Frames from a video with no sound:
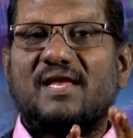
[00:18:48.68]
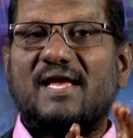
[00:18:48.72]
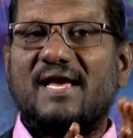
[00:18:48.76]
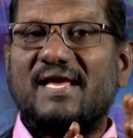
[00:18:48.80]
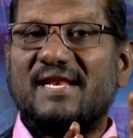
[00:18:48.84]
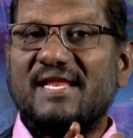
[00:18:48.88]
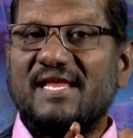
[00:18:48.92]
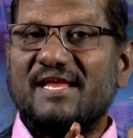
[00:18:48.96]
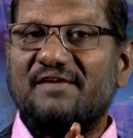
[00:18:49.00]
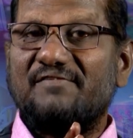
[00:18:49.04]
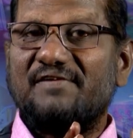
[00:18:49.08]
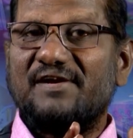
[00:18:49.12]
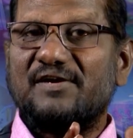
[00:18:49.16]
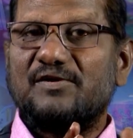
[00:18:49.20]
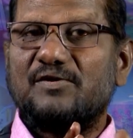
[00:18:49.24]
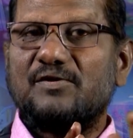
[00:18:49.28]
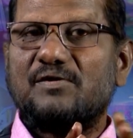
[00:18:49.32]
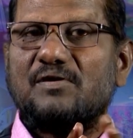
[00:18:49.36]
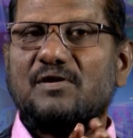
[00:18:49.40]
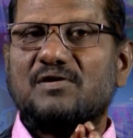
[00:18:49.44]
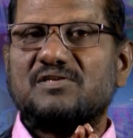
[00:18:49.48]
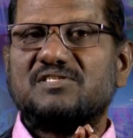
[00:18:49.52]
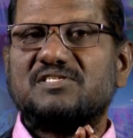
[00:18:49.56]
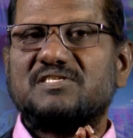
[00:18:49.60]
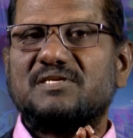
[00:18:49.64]
An event
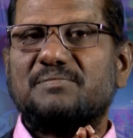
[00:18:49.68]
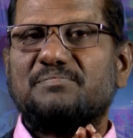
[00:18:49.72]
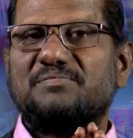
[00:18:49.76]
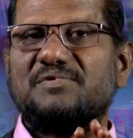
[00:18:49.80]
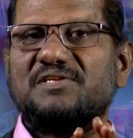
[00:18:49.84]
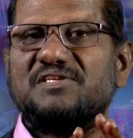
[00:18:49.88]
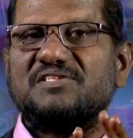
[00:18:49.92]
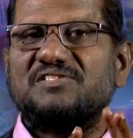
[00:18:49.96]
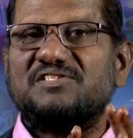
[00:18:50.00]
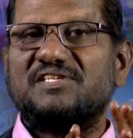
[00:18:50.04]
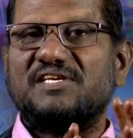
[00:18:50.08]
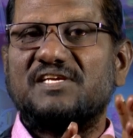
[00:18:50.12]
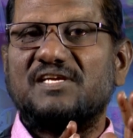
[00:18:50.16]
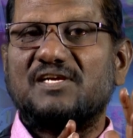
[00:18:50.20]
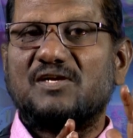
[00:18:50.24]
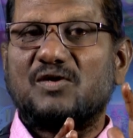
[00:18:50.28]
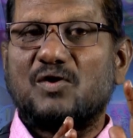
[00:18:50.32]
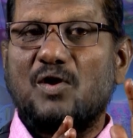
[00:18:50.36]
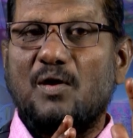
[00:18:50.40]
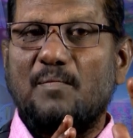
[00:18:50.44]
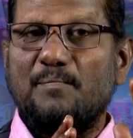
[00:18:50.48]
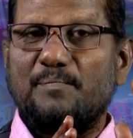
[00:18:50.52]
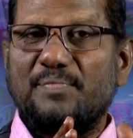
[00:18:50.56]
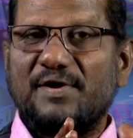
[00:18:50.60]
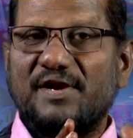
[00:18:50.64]
concept is the
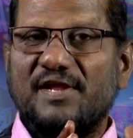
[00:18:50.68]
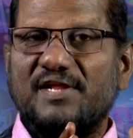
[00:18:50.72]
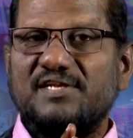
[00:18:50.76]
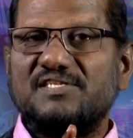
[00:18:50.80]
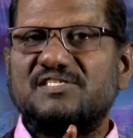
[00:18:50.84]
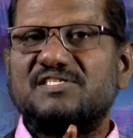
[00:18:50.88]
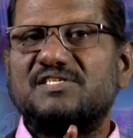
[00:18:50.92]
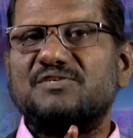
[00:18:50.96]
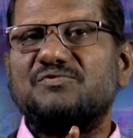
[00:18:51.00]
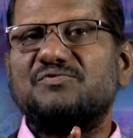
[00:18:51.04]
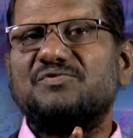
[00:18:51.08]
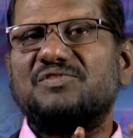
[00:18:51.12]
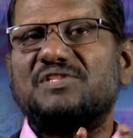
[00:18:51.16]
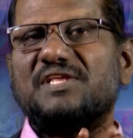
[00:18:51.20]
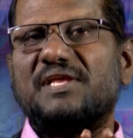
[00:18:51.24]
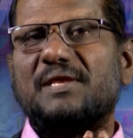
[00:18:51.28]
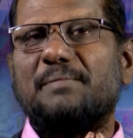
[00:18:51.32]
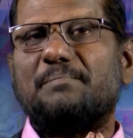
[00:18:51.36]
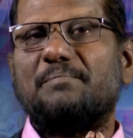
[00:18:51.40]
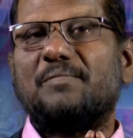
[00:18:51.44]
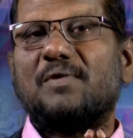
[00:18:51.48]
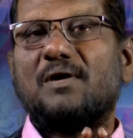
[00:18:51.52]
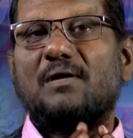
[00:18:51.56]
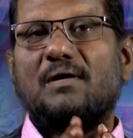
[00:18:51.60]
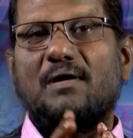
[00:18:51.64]
comprehensive
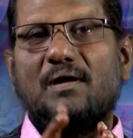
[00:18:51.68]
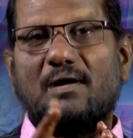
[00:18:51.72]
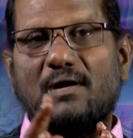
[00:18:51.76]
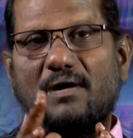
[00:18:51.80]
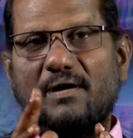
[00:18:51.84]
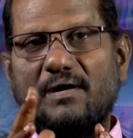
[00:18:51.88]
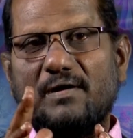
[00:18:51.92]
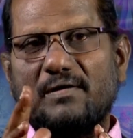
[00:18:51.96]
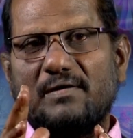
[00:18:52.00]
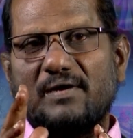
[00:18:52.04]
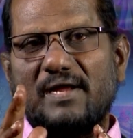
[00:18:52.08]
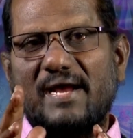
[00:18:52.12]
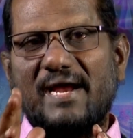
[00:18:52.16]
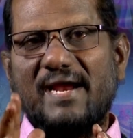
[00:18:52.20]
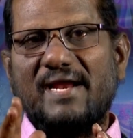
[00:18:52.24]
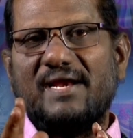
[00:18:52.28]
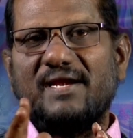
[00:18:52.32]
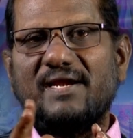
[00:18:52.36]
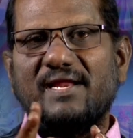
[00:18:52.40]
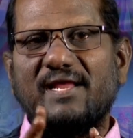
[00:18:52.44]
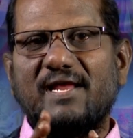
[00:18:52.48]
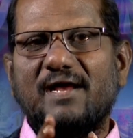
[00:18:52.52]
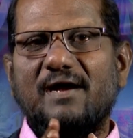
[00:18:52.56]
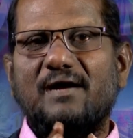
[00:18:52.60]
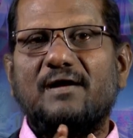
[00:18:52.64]
theme or
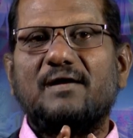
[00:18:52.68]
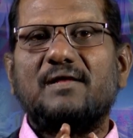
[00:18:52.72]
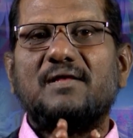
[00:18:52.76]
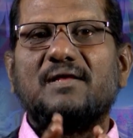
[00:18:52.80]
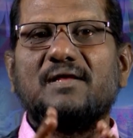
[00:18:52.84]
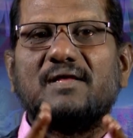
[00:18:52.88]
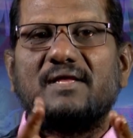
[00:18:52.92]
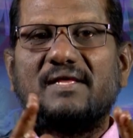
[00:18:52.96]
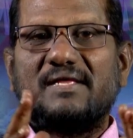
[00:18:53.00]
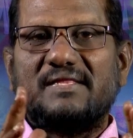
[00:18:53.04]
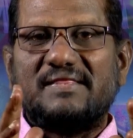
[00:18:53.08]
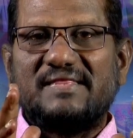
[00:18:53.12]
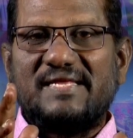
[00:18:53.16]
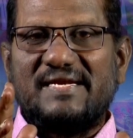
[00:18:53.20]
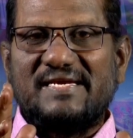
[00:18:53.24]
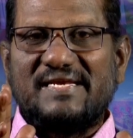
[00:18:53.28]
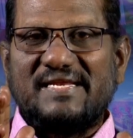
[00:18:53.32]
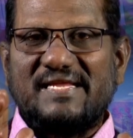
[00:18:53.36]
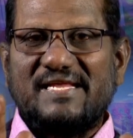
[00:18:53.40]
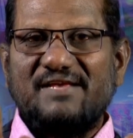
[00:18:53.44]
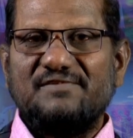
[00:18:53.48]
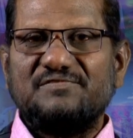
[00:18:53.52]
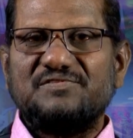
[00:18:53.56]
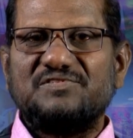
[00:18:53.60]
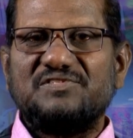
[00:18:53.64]
idea
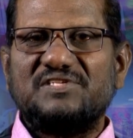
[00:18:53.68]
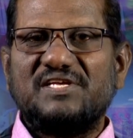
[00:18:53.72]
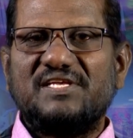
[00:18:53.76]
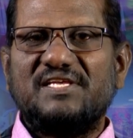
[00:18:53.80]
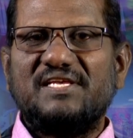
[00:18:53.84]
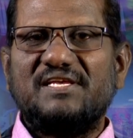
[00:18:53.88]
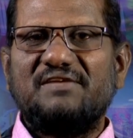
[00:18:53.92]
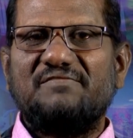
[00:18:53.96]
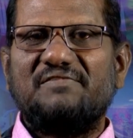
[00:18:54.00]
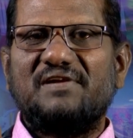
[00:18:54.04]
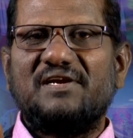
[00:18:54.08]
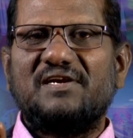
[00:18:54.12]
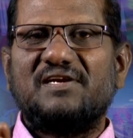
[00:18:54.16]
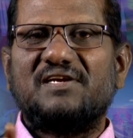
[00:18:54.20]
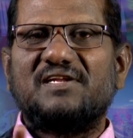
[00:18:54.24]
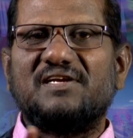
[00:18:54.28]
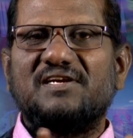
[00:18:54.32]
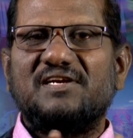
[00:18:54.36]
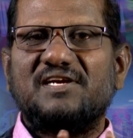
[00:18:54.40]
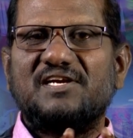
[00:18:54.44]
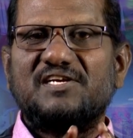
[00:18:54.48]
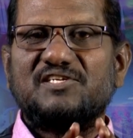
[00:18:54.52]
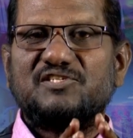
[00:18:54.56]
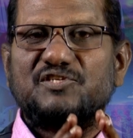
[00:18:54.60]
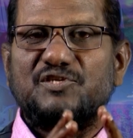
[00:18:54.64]
that gives the event
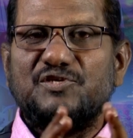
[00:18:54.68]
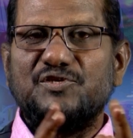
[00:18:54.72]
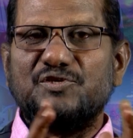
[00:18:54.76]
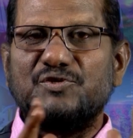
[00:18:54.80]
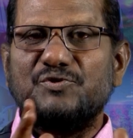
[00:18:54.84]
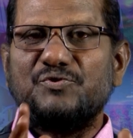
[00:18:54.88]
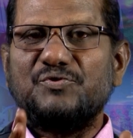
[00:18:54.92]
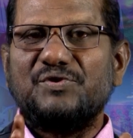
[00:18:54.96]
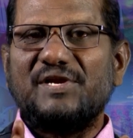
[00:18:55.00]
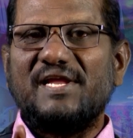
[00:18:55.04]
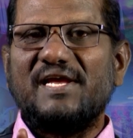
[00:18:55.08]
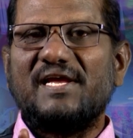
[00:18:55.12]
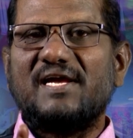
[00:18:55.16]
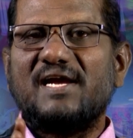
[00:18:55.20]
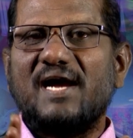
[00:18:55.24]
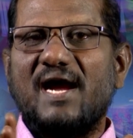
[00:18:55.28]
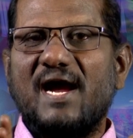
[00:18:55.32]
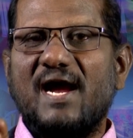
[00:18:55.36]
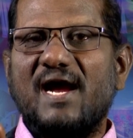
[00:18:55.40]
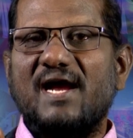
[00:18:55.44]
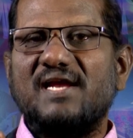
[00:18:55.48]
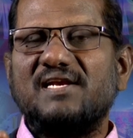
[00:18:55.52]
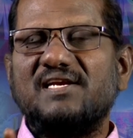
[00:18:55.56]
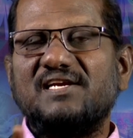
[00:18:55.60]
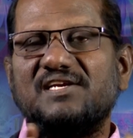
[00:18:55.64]
its unique
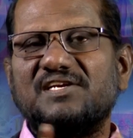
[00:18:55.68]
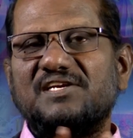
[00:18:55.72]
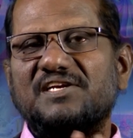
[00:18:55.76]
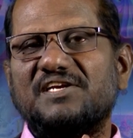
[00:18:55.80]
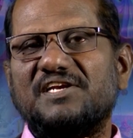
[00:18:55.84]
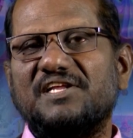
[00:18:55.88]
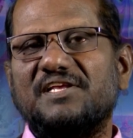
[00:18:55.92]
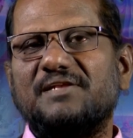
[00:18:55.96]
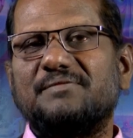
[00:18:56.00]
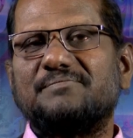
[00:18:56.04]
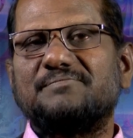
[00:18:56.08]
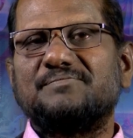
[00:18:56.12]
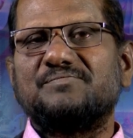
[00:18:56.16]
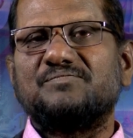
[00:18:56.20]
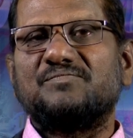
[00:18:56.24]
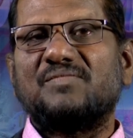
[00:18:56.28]
identity.